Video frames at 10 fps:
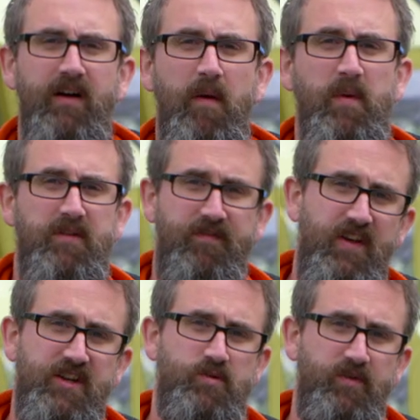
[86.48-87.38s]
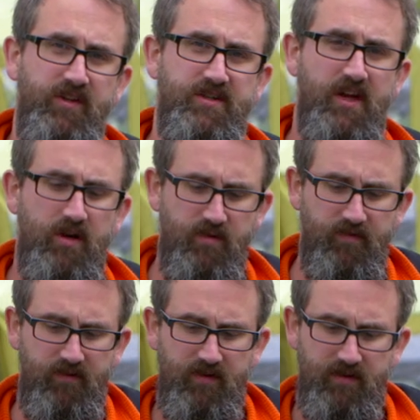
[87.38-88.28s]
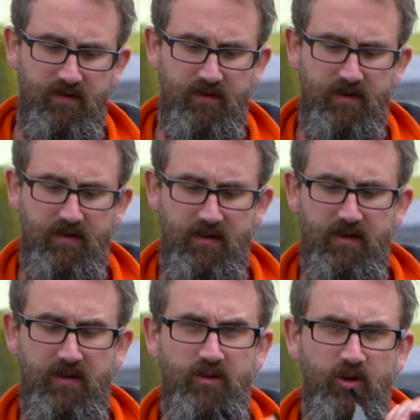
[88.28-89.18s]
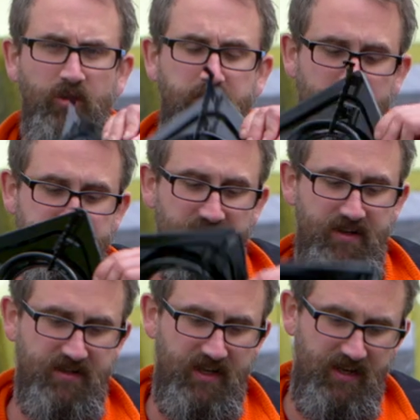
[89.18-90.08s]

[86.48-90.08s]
And then when you're finished with your stove, your pot stand